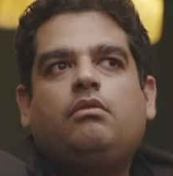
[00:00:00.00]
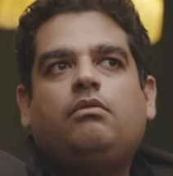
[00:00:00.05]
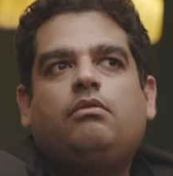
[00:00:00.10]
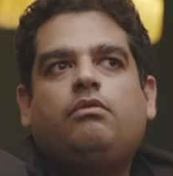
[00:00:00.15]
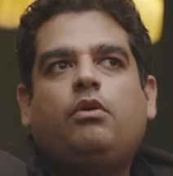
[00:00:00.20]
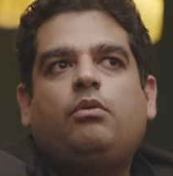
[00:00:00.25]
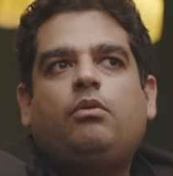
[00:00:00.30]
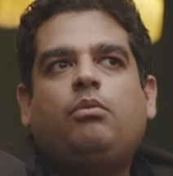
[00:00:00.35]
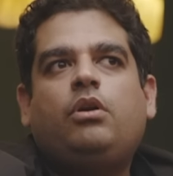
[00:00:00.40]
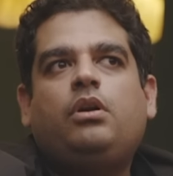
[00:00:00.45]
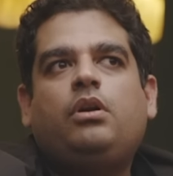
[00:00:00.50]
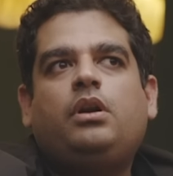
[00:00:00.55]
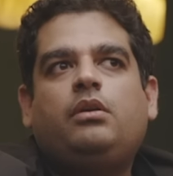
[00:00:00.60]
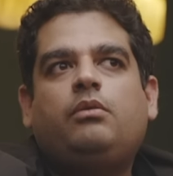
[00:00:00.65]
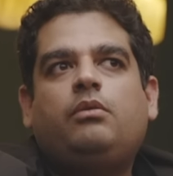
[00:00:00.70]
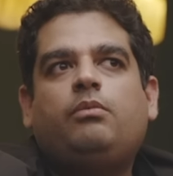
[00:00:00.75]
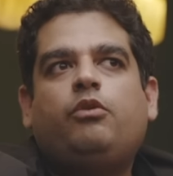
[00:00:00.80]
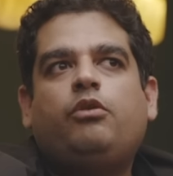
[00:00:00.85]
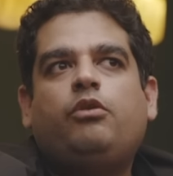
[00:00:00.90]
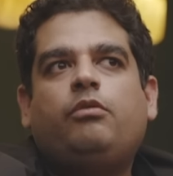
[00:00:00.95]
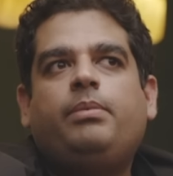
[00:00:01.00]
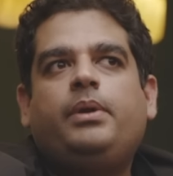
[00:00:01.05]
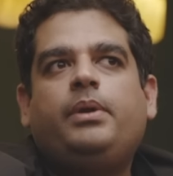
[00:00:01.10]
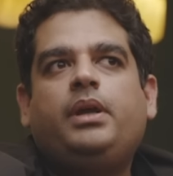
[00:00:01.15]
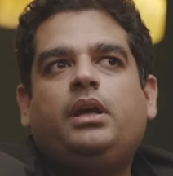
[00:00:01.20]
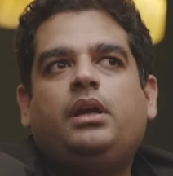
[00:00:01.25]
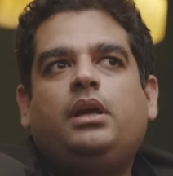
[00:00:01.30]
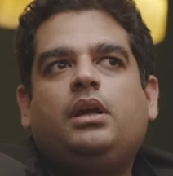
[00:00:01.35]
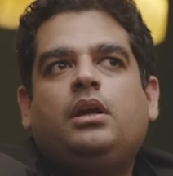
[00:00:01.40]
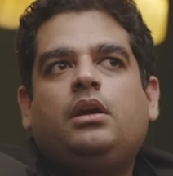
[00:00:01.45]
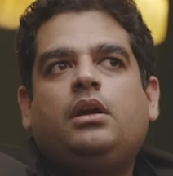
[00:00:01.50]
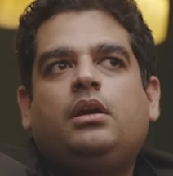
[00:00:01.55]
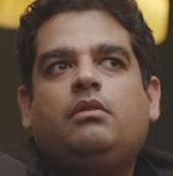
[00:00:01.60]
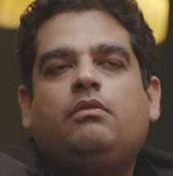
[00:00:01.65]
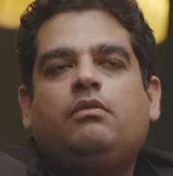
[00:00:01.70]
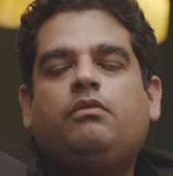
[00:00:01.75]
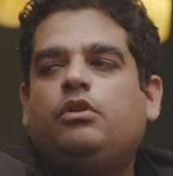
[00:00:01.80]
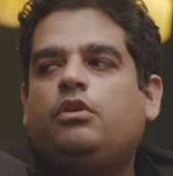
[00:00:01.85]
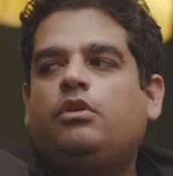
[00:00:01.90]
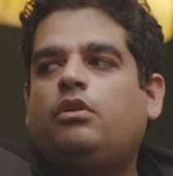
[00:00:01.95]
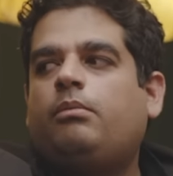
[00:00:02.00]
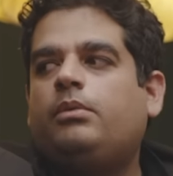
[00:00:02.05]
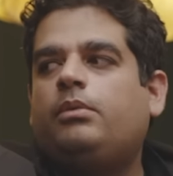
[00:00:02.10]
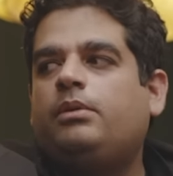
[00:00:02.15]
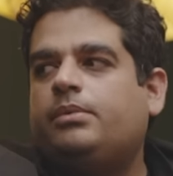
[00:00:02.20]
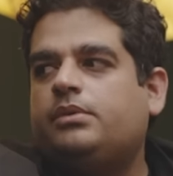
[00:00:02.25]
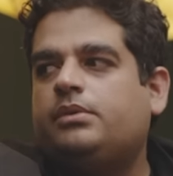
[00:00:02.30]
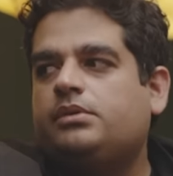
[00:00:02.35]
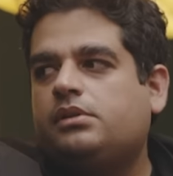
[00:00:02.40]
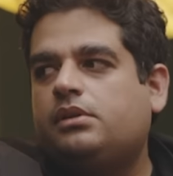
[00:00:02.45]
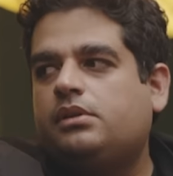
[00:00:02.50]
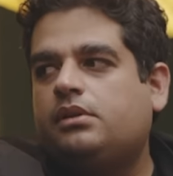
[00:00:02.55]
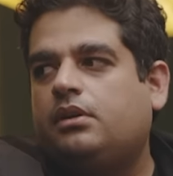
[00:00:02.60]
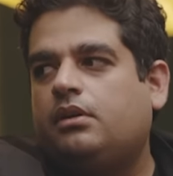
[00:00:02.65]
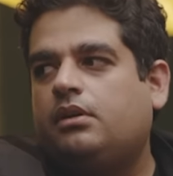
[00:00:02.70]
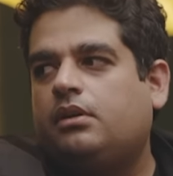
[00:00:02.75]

for what it would be for a normal person.